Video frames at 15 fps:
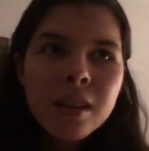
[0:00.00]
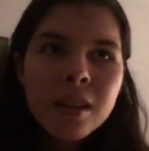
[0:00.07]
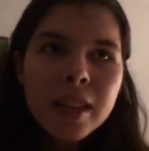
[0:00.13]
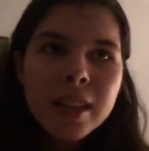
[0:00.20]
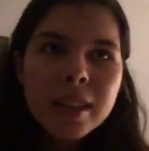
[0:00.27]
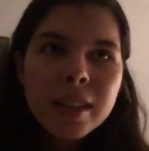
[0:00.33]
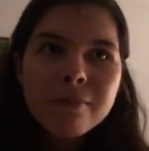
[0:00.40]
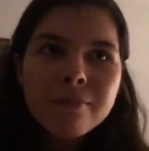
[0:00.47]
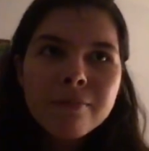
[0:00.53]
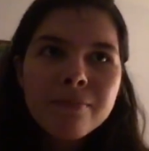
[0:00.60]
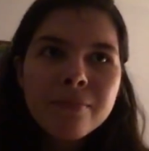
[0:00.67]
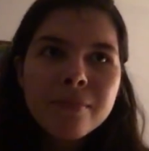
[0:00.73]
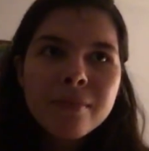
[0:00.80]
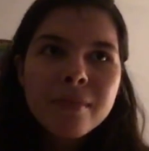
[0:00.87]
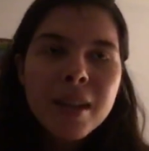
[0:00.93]
like,
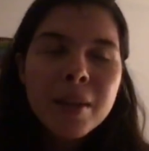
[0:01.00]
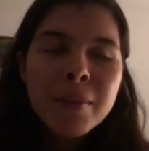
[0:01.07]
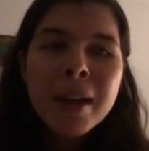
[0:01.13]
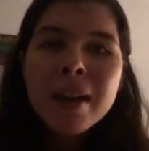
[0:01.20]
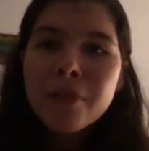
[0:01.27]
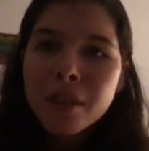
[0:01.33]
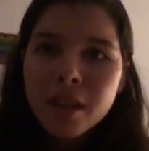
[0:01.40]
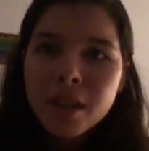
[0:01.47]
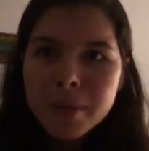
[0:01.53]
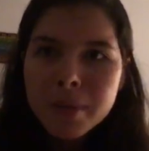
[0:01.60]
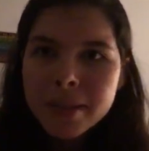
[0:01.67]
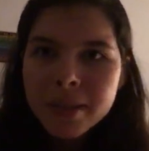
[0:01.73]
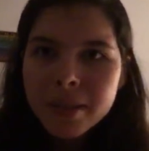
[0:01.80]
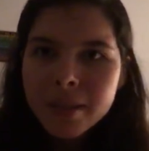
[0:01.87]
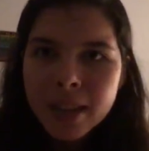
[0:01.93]
am I ever gonna be
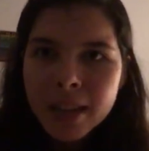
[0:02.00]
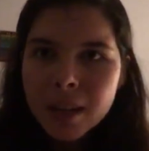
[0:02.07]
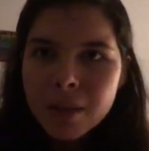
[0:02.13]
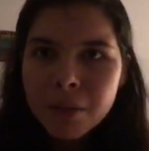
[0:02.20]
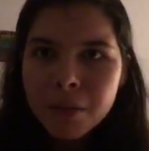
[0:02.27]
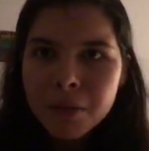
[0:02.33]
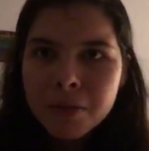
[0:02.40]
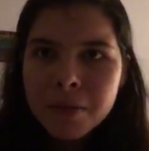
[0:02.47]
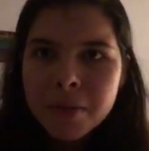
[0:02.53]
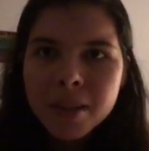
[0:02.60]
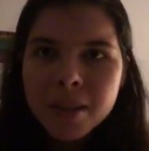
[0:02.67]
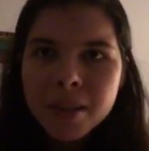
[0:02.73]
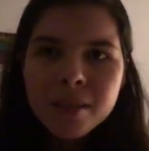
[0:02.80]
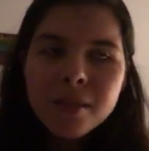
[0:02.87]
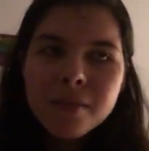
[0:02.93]
sustainable from
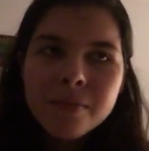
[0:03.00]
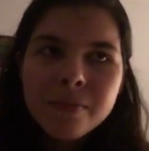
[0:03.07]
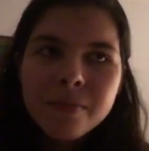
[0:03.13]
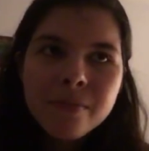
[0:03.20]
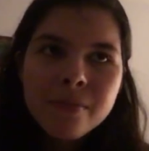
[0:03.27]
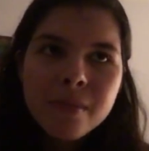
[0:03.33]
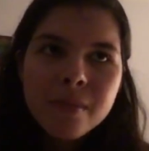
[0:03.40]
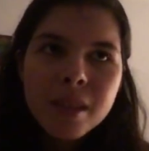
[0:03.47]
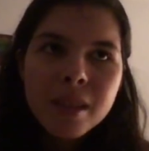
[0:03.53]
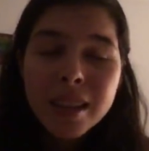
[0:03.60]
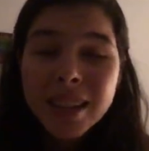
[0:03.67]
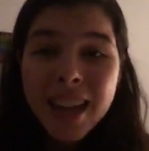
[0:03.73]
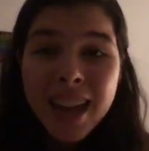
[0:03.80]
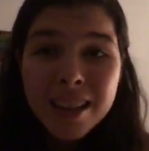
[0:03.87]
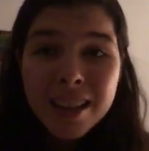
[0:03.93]
this?
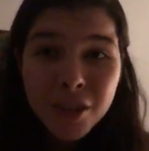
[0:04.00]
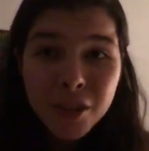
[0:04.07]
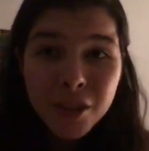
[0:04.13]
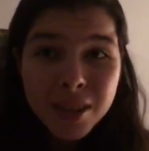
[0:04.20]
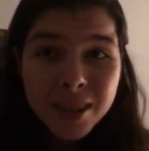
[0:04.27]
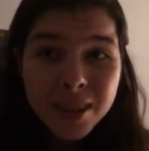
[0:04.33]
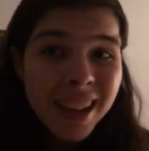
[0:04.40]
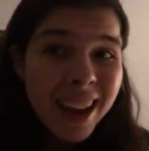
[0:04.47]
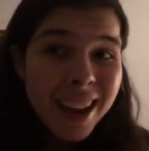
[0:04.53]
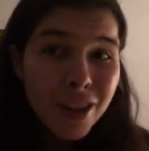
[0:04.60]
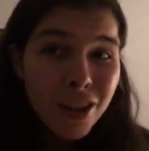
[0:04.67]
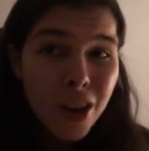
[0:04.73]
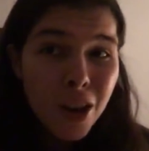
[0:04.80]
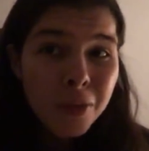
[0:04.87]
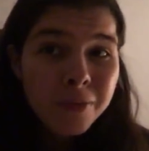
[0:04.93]
The answer is, I
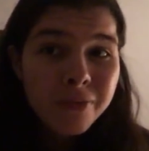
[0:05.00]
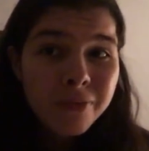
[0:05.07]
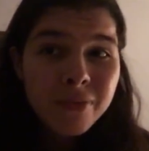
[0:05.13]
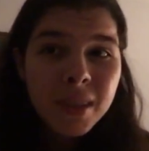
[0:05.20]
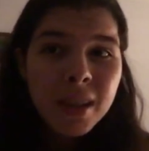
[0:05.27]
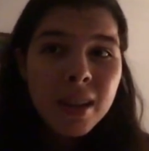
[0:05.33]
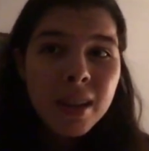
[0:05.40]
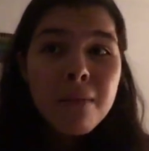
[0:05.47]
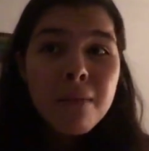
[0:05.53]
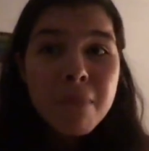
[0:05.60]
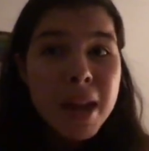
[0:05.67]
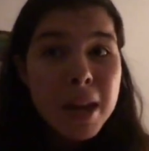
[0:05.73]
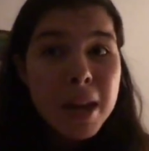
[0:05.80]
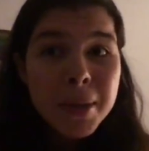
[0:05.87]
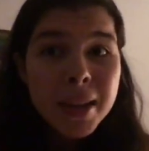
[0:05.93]
don't know.
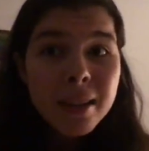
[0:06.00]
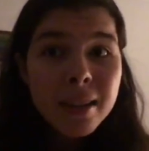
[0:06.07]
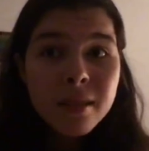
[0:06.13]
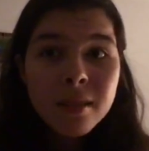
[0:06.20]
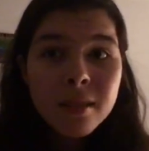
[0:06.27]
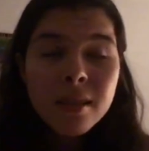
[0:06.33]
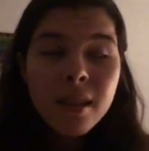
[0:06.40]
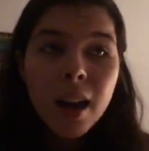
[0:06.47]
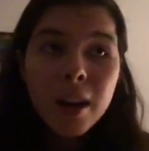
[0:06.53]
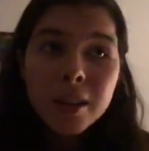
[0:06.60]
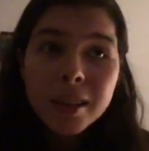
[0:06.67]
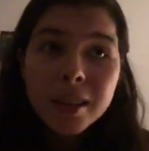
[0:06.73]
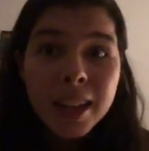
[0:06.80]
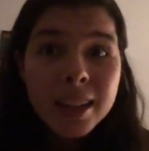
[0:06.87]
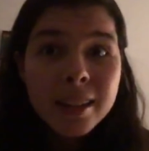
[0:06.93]
Maybe. I'd
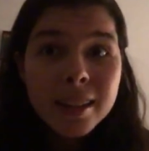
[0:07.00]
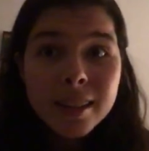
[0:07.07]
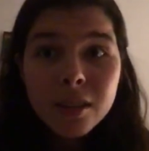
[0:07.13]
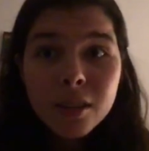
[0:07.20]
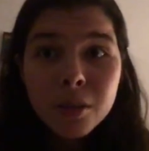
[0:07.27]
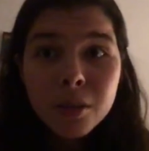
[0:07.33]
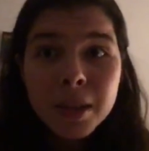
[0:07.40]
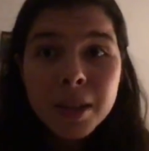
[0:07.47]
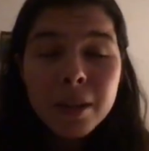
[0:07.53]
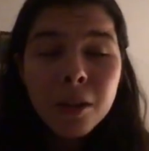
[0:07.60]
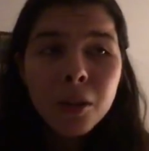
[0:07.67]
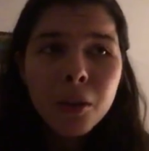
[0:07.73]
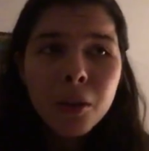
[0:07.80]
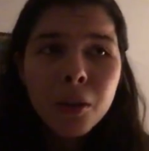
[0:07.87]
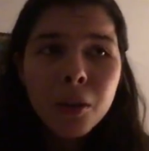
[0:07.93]
liked it to be,
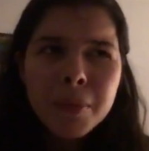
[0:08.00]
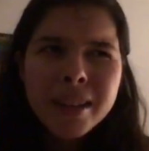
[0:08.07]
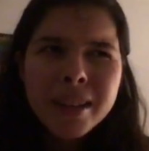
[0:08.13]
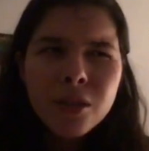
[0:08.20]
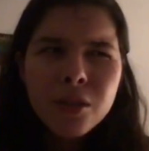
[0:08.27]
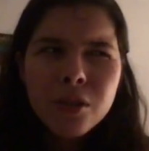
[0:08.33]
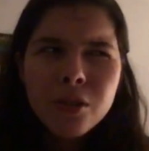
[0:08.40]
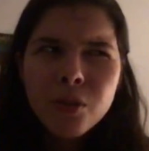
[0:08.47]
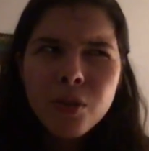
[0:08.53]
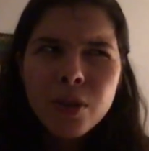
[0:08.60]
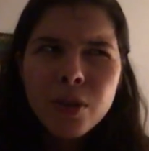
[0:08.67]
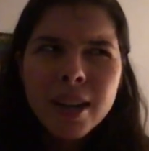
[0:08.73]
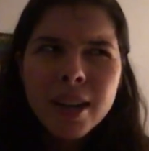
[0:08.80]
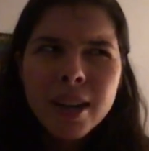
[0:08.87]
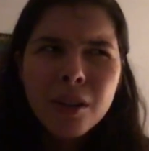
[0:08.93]
although I'm not so sure
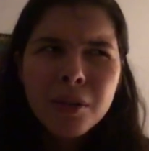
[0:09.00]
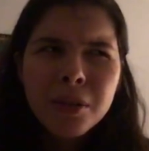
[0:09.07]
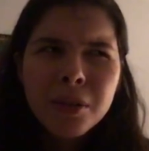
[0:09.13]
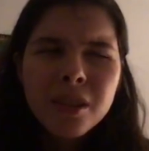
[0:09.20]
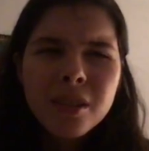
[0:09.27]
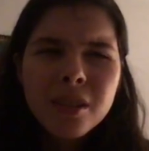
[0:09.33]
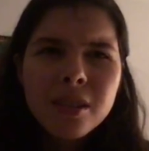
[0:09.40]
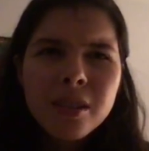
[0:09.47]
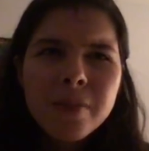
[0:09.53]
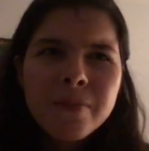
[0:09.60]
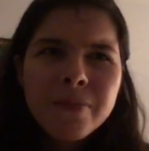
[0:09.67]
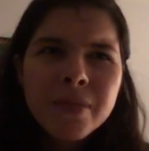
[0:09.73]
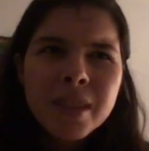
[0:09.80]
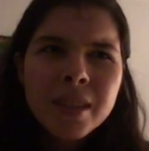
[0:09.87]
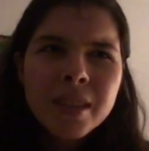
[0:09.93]
now, because
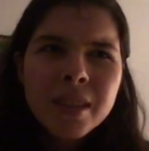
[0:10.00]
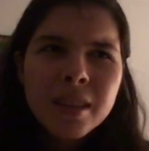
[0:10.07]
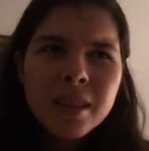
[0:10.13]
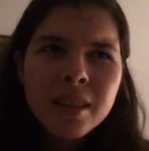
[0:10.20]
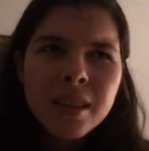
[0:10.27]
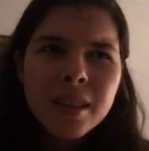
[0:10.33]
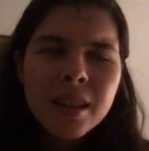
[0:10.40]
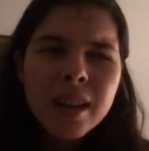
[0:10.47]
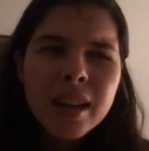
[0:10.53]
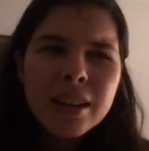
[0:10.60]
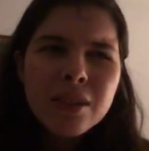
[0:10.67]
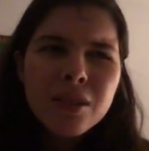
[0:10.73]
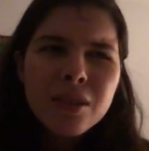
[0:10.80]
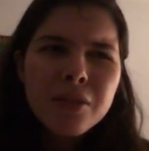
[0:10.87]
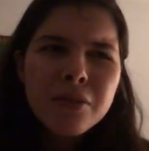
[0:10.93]
I
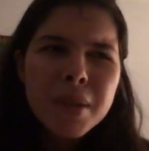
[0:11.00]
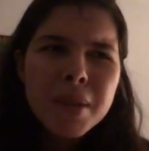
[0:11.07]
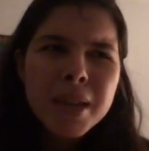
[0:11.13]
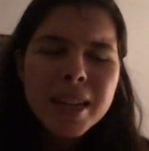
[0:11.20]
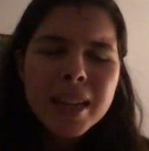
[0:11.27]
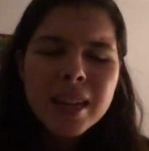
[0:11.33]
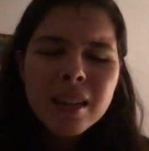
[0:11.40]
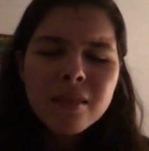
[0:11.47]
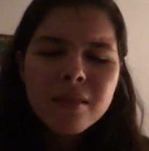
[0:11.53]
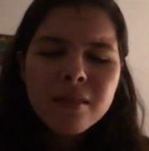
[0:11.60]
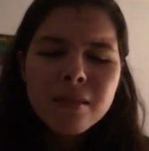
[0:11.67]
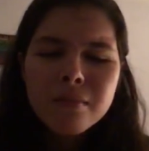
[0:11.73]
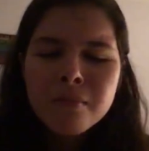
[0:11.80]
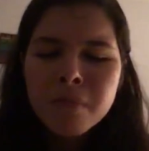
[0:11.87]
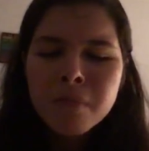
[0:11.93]
don't know if making
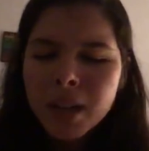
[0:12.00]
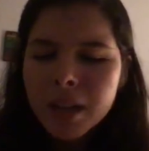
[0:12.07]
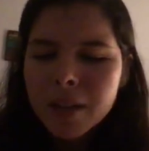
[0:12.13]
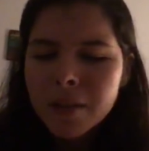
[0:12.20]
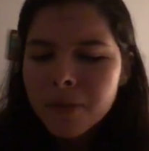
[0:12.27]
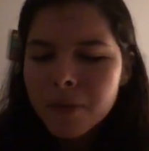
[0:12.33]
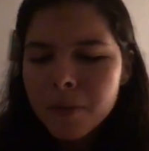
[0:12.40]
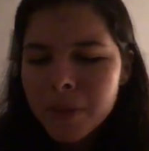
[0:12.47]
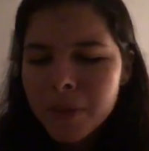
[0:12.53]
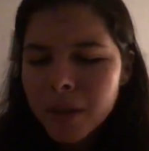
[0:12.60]
money from